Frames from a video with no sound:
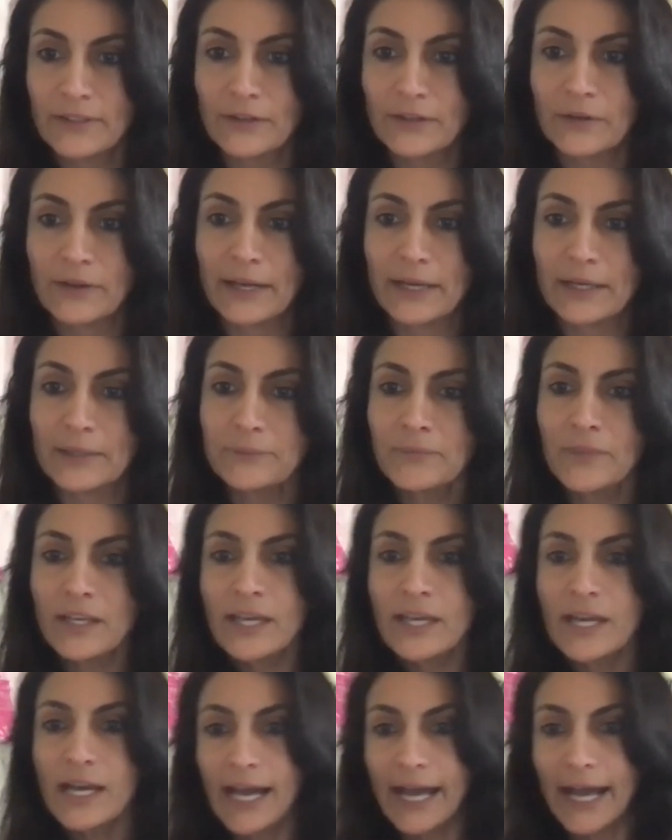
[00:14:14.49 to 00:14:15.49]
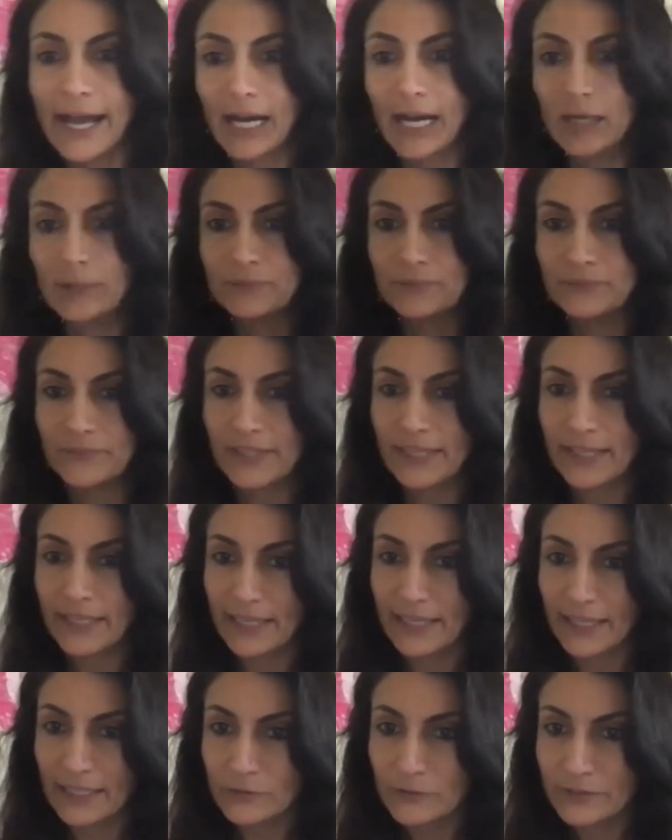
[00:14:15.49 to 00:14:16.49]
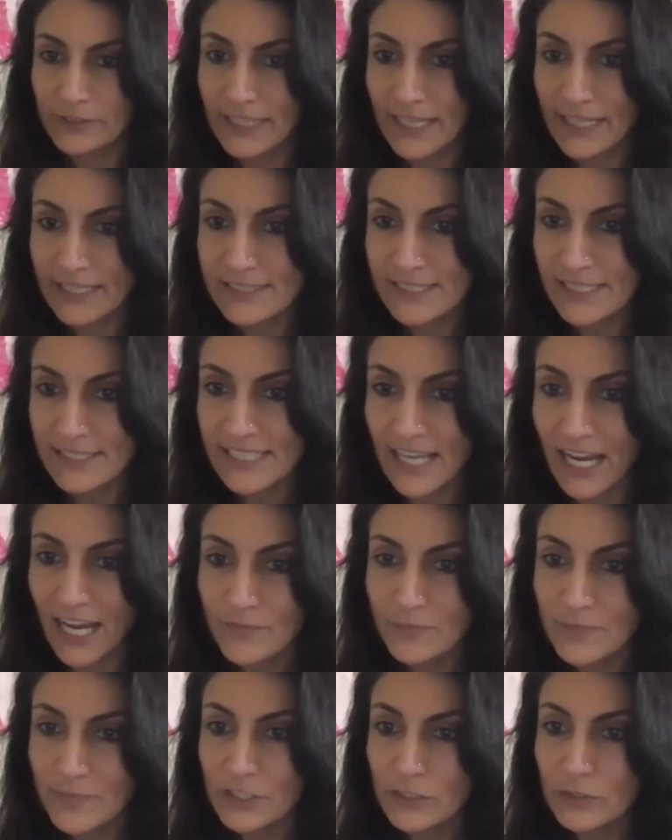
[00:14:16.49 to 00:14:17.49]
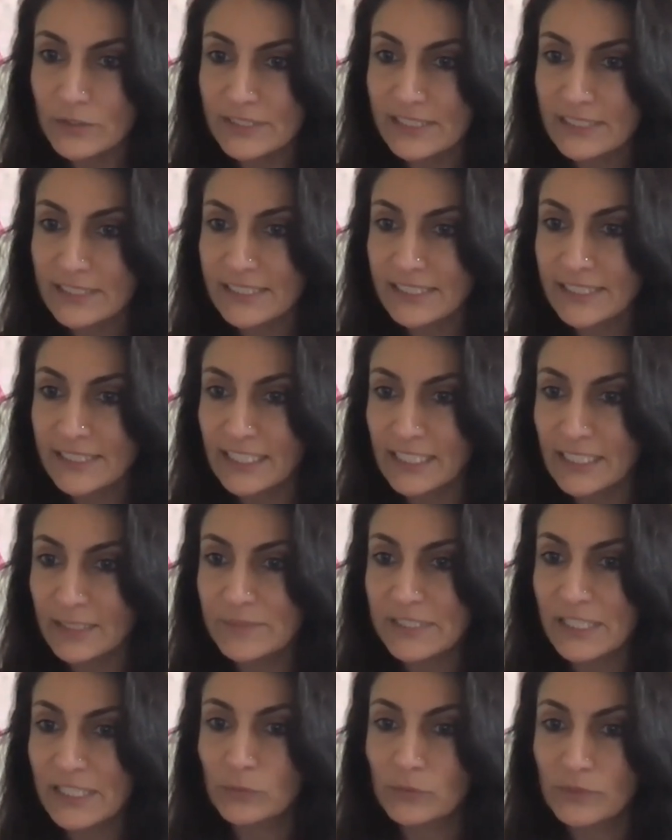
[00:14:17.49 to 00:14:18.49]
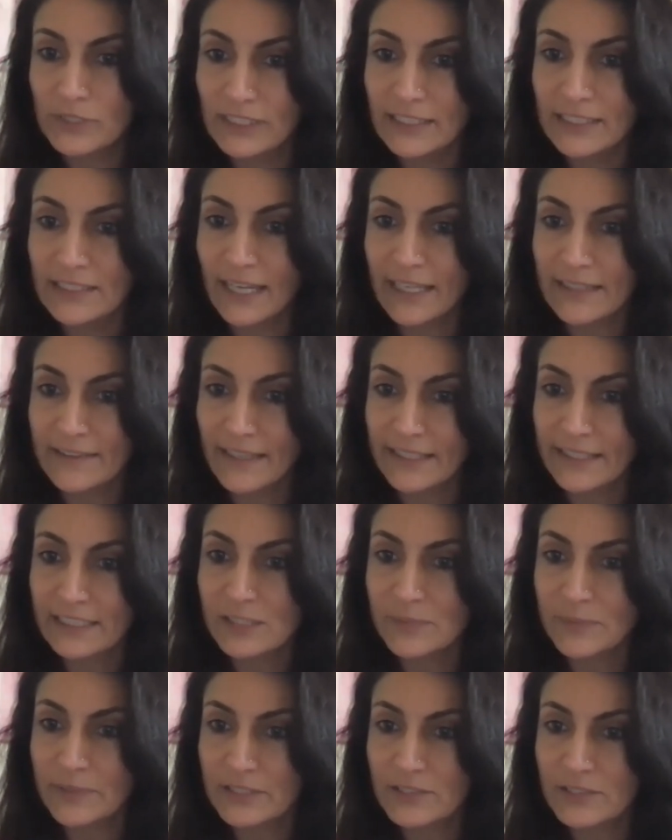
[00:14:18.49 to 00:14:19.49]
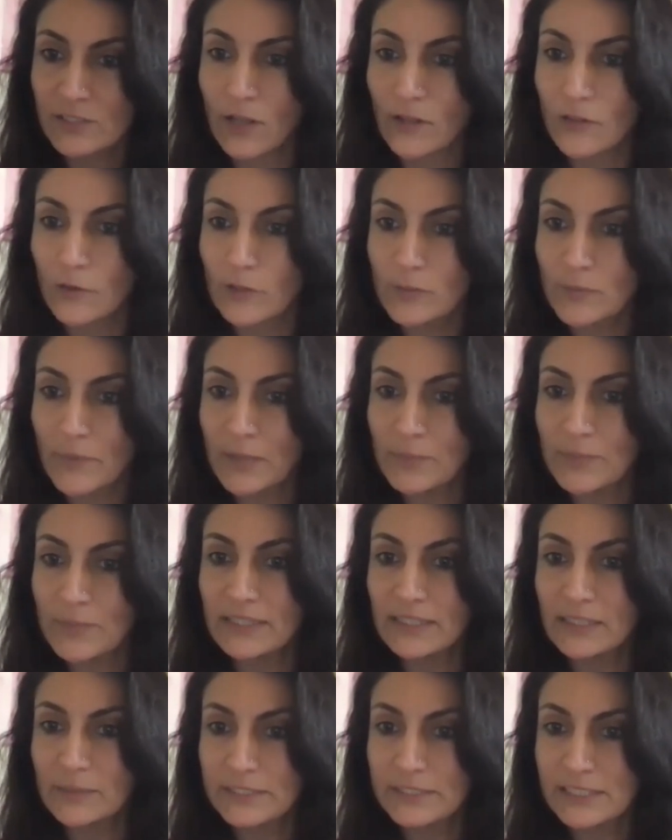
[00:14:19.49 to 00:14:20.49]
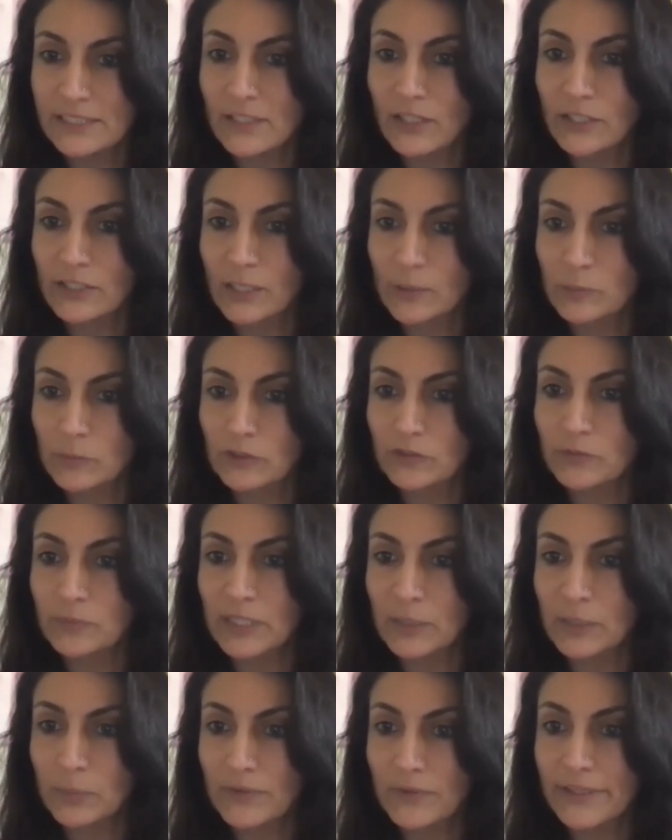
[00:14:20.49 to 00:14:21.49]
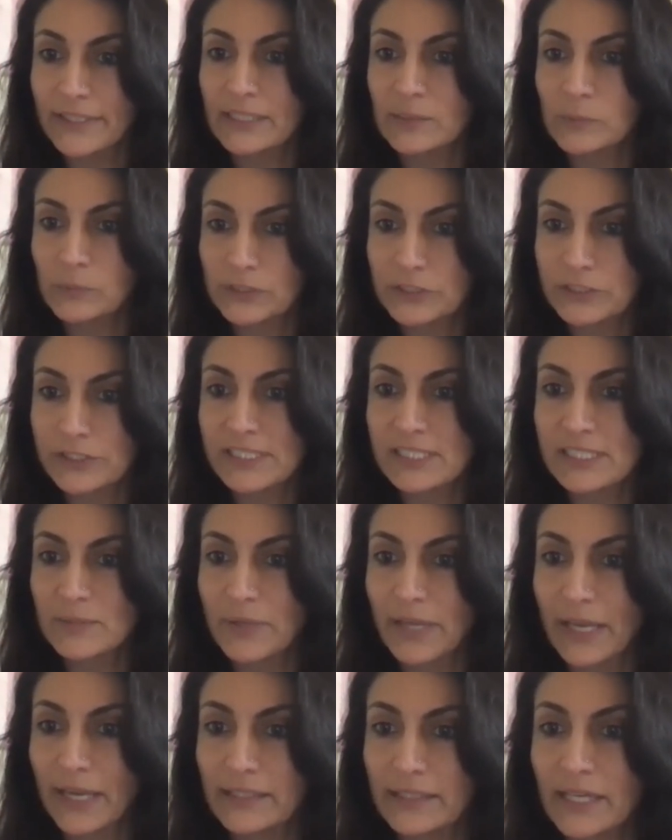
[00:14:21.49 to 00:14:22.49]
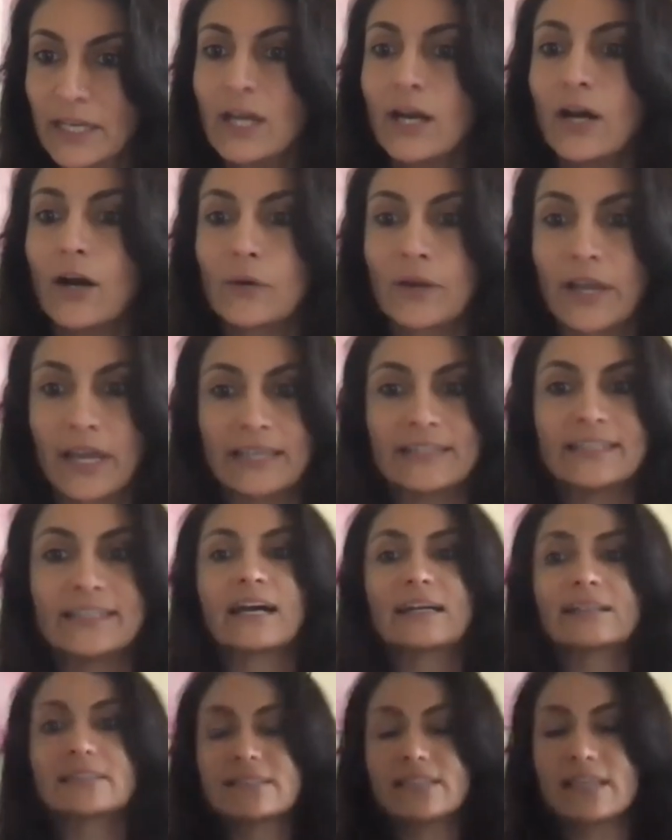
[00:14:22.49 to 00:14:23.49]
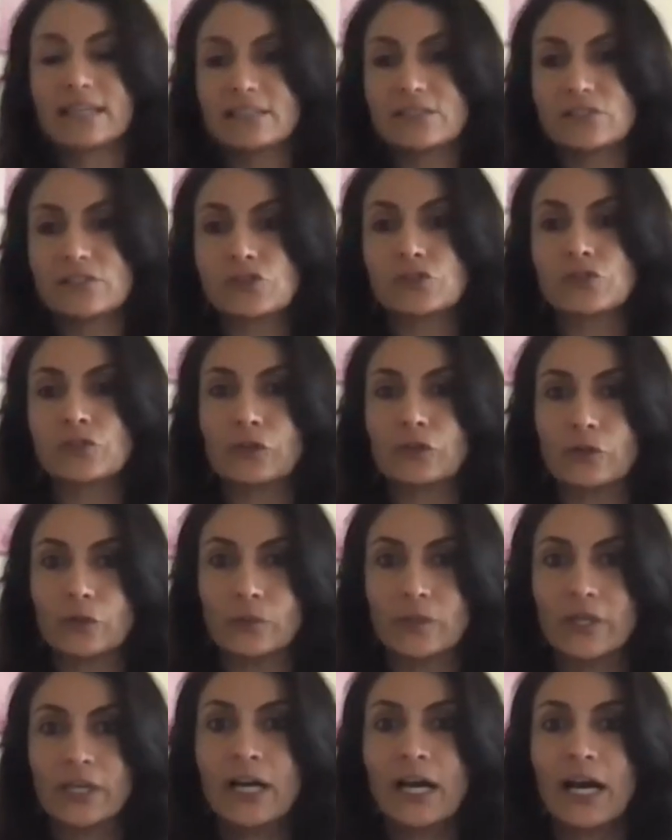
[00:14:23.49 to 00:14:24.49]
Okay, and Renee says, I've been using Teams and really like that experience, although it may be limited on number of people that can participate. Okay, yes, that is true.